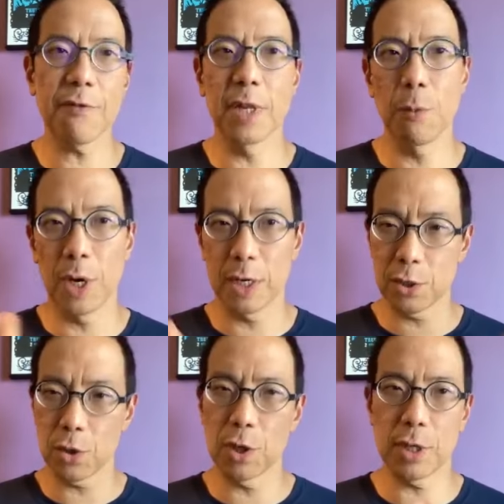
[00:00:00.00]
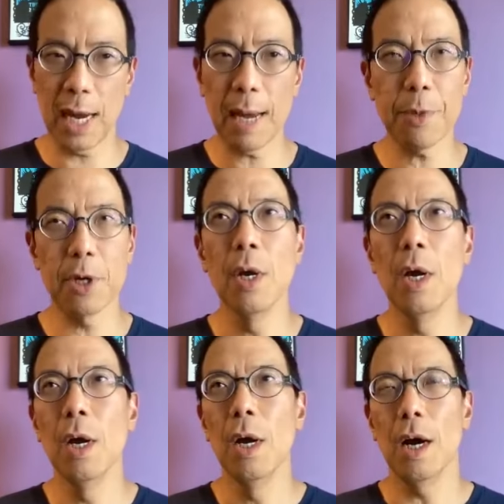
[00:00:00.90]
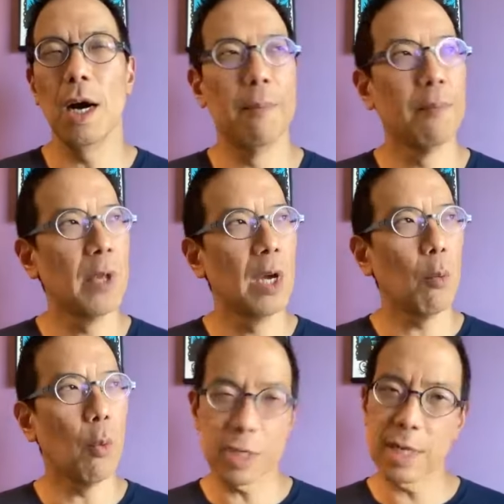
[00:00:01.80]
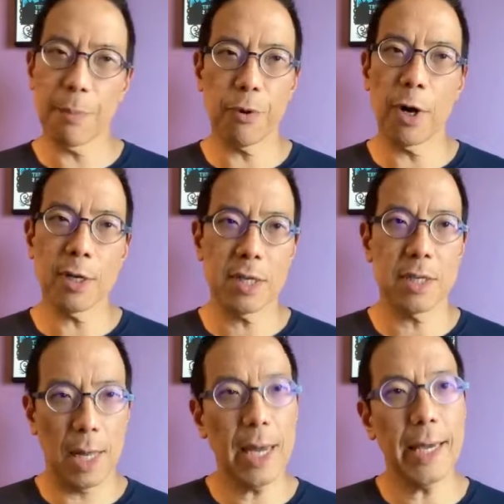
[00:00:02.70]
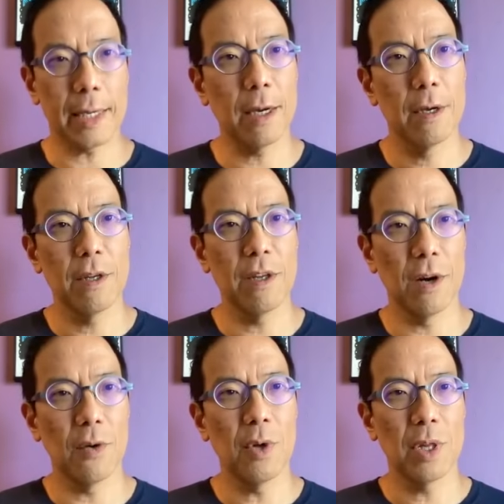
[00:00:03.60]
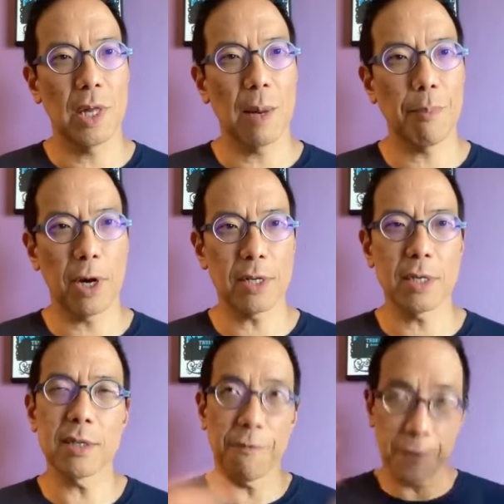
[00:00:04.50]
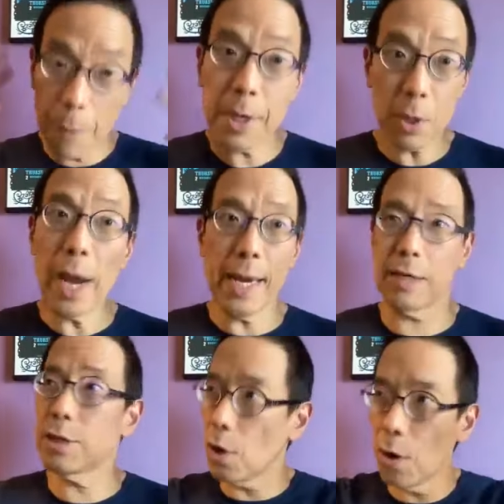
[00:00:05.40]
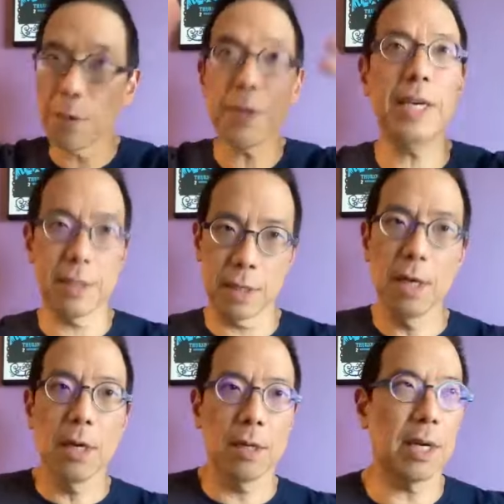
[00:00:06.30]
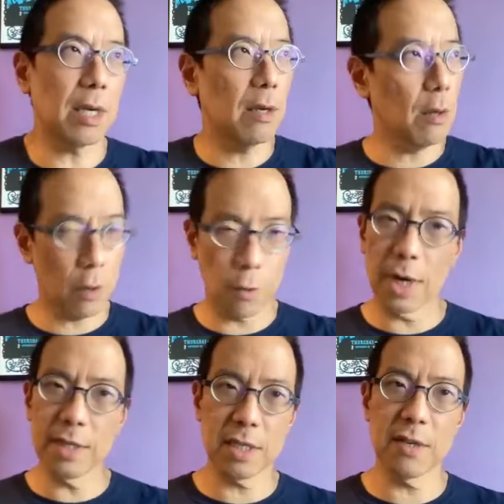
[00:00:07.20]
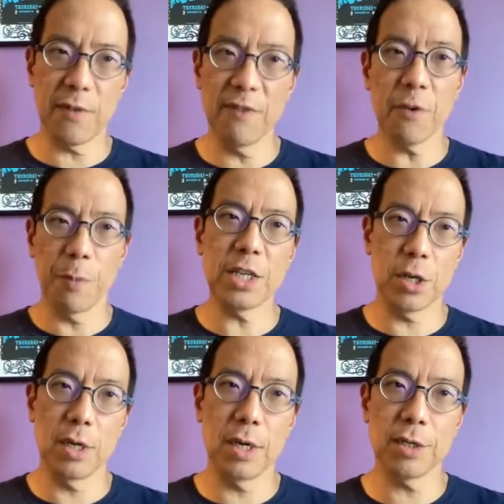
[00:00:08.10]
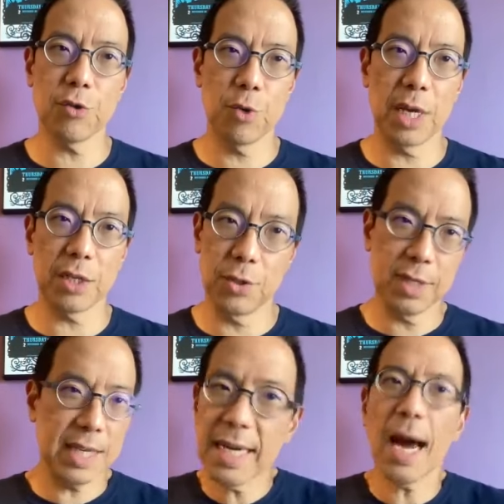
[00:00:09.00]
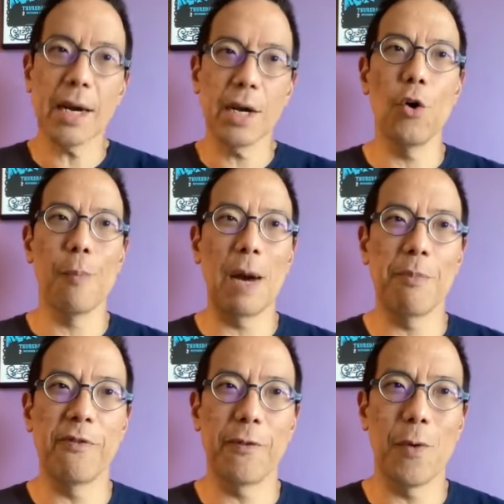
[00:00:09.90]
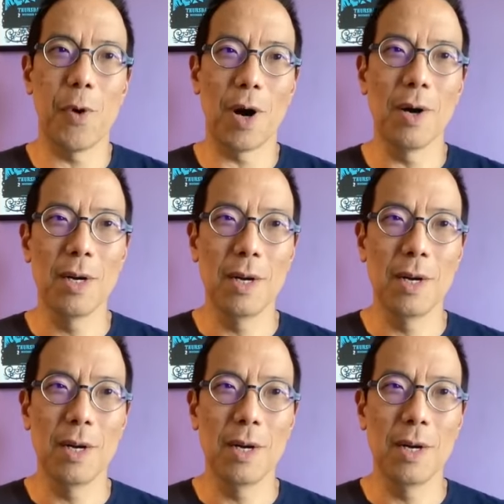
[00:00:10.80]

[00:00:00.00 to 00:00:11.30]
And then when it started to happen, what is that process like? That process of coming awake to all these like horizons of information and history that you did not know about before.